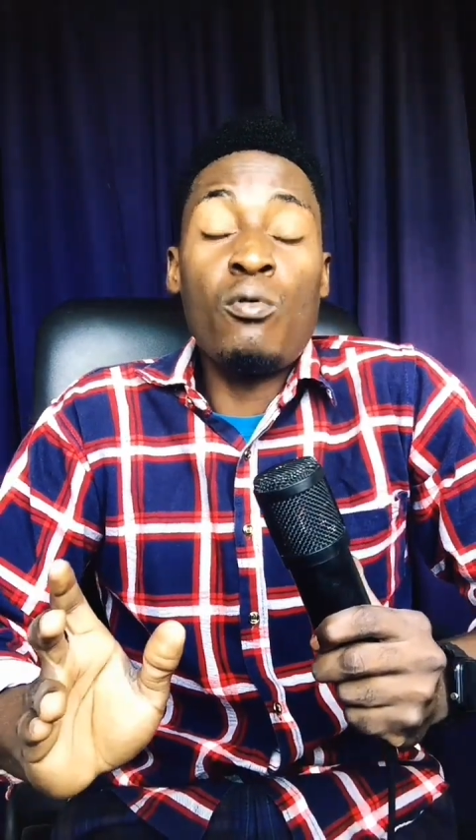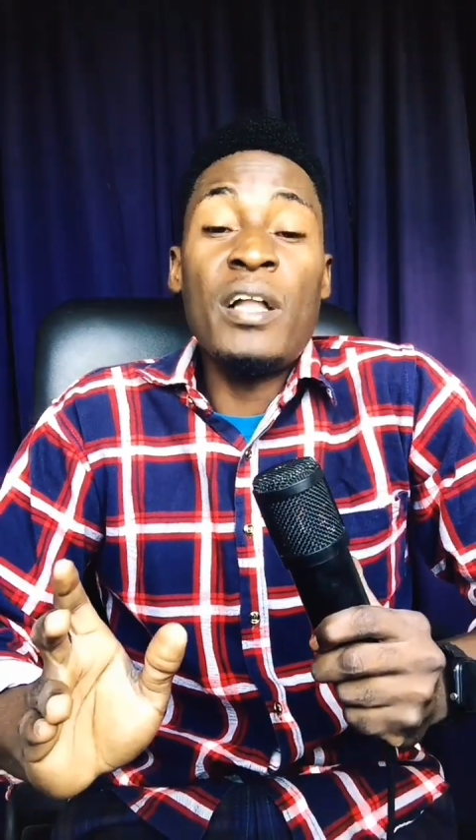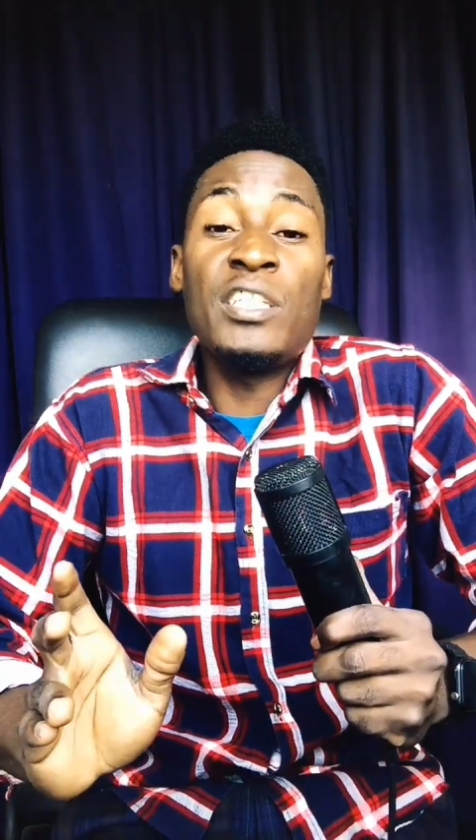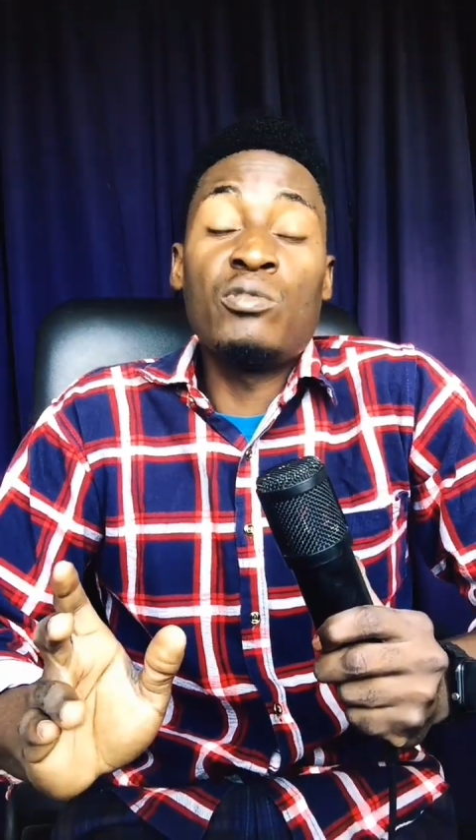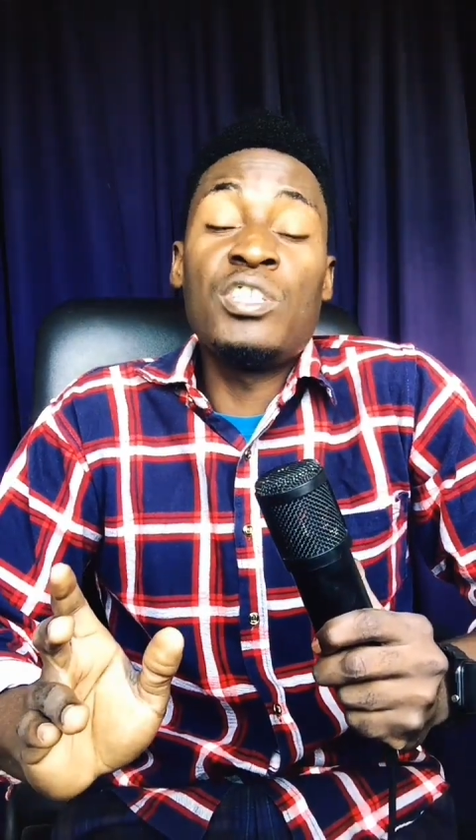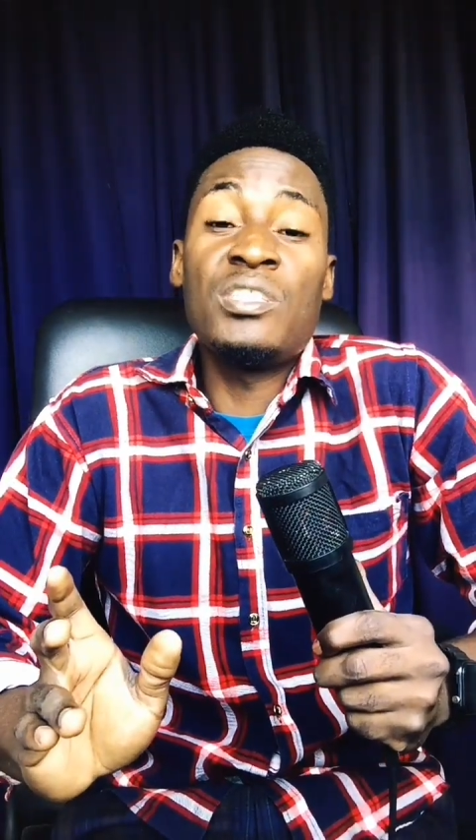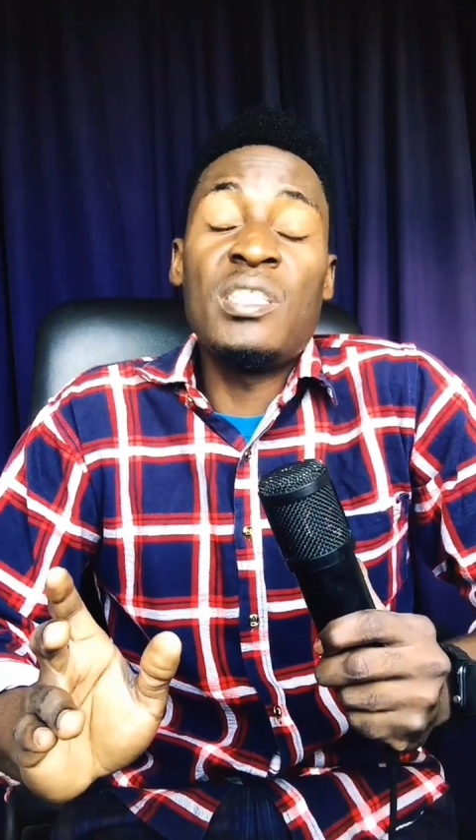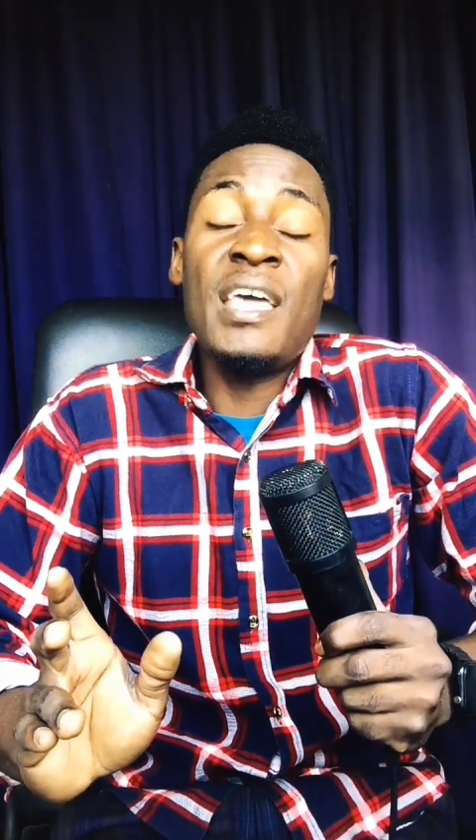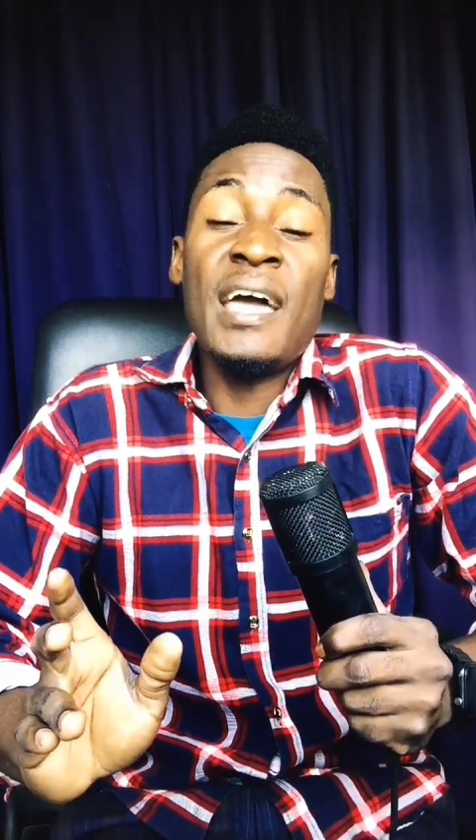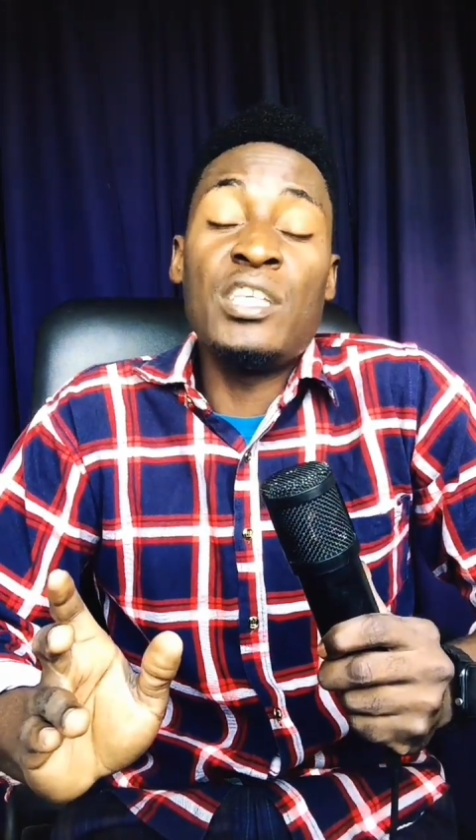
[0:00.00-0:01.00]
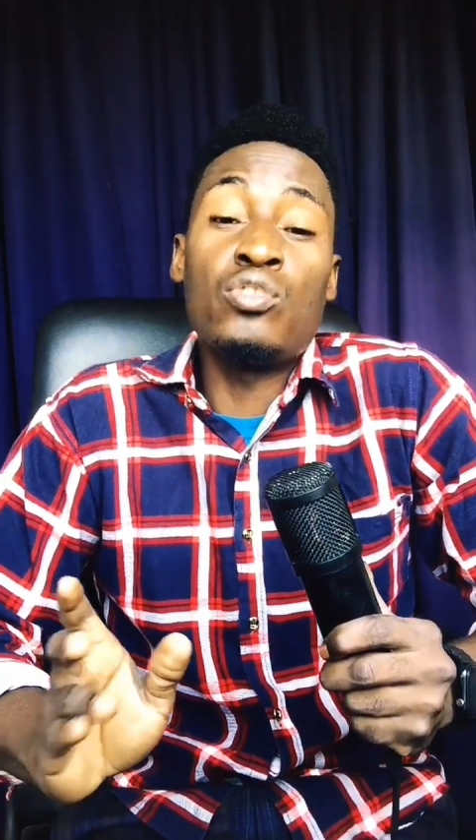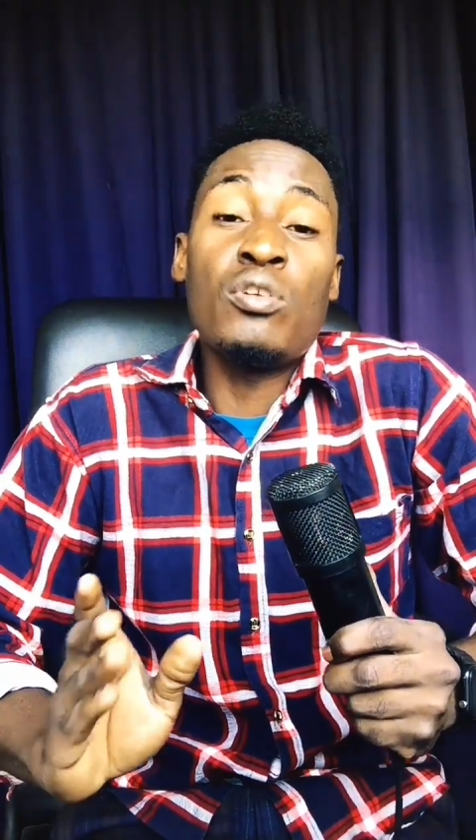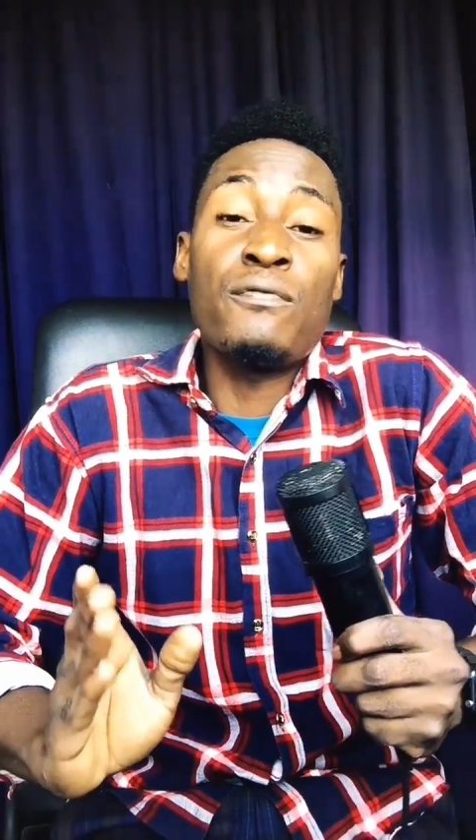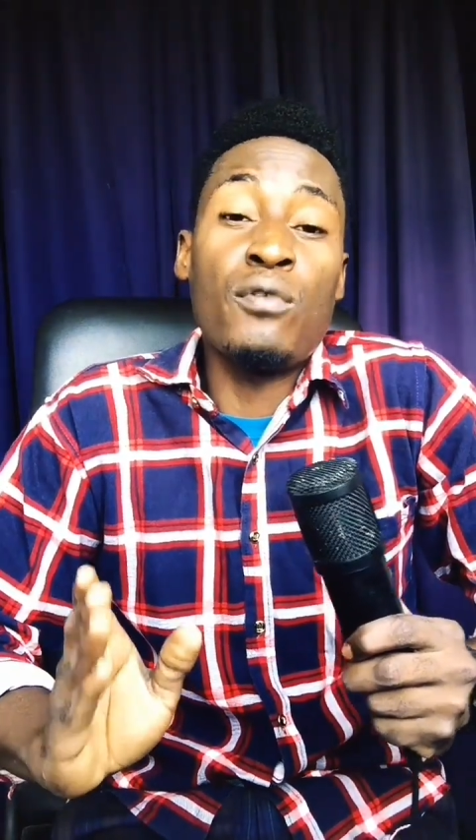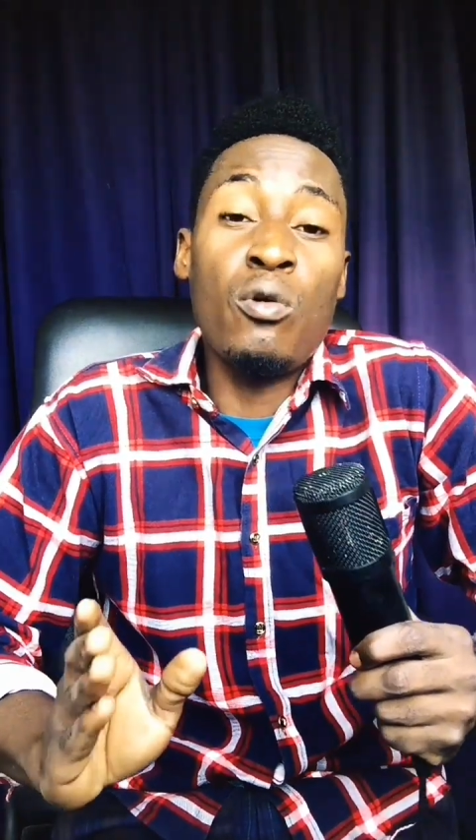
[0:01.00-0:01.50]
quality which is there is
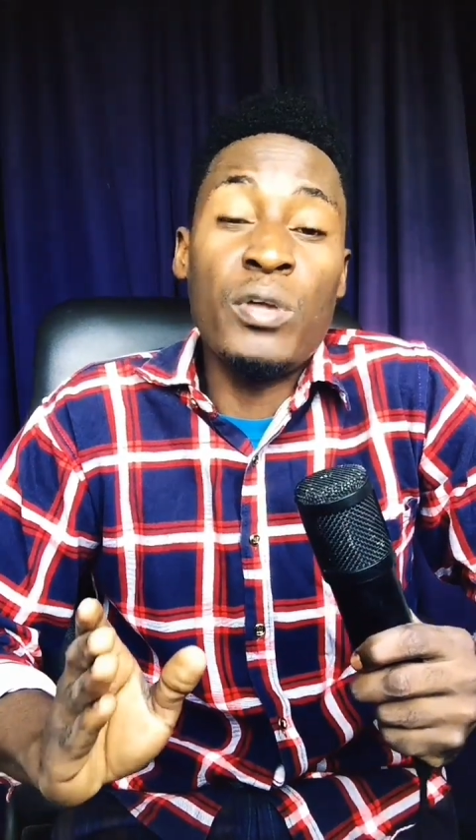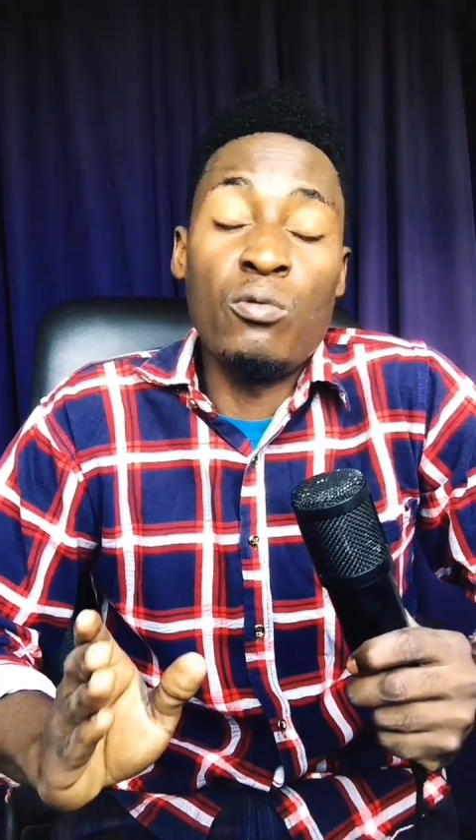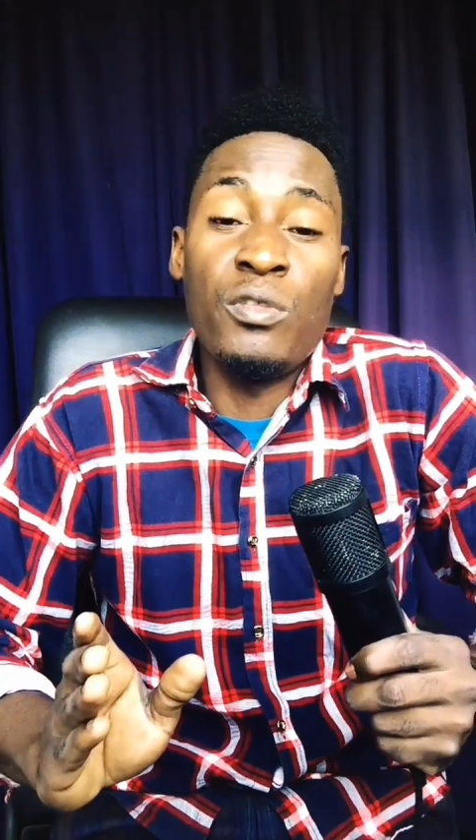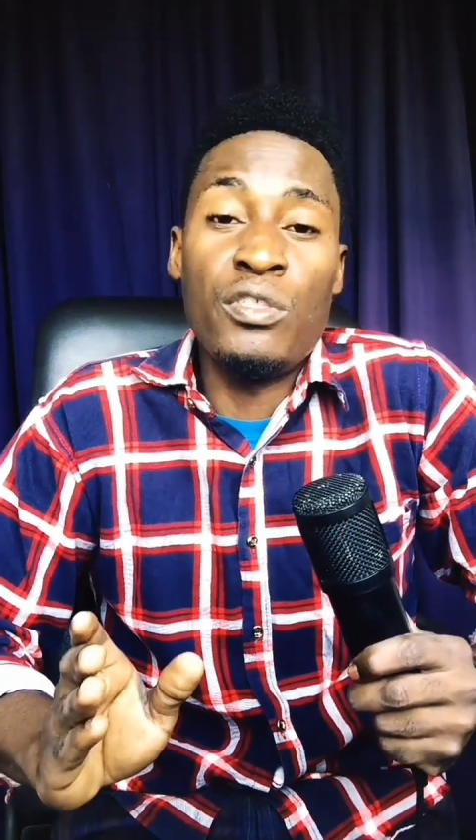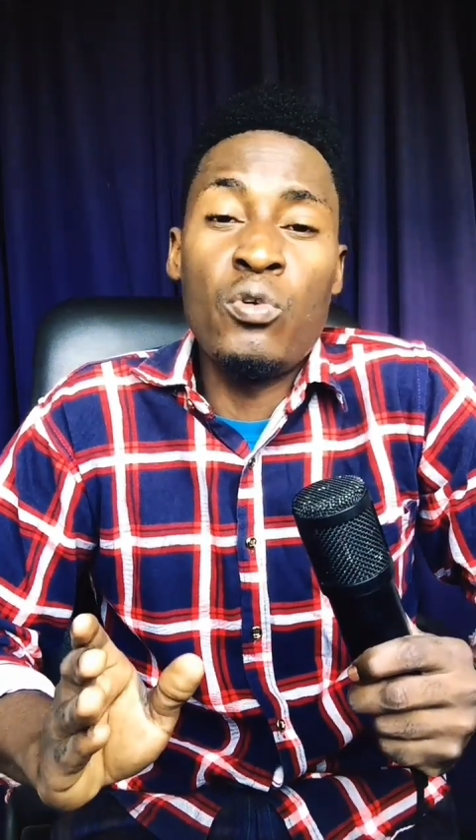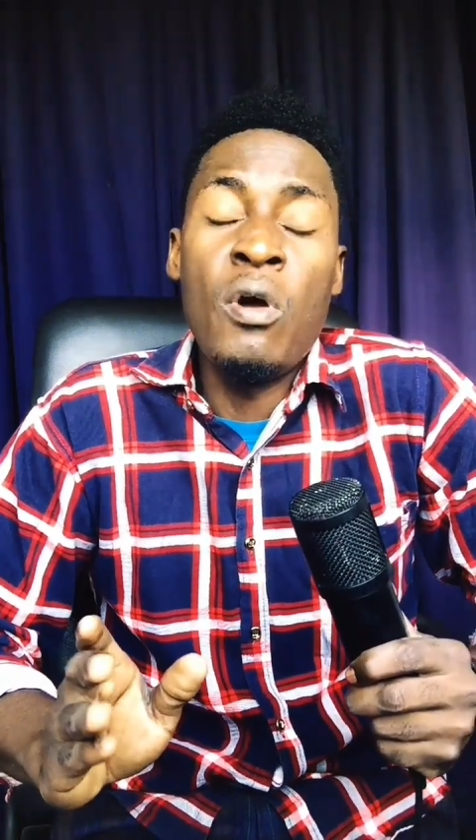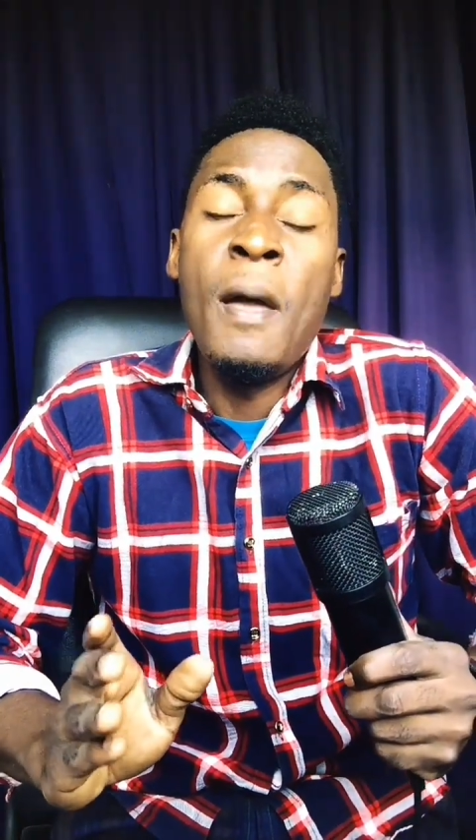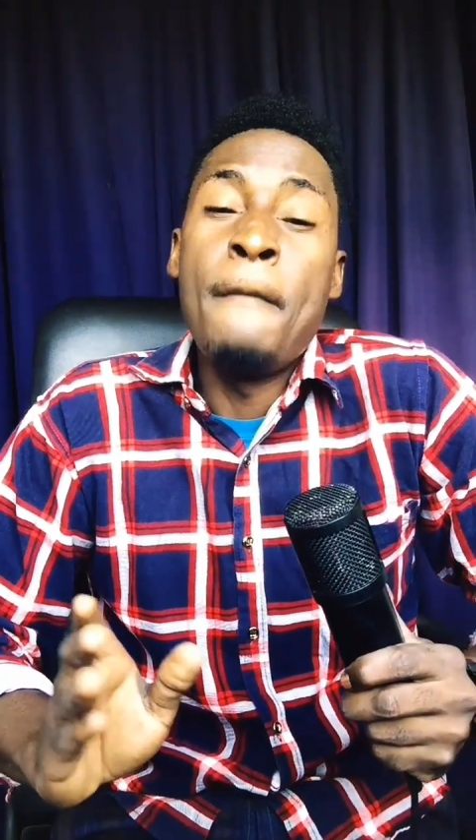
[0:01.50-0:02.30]
not flowing with you,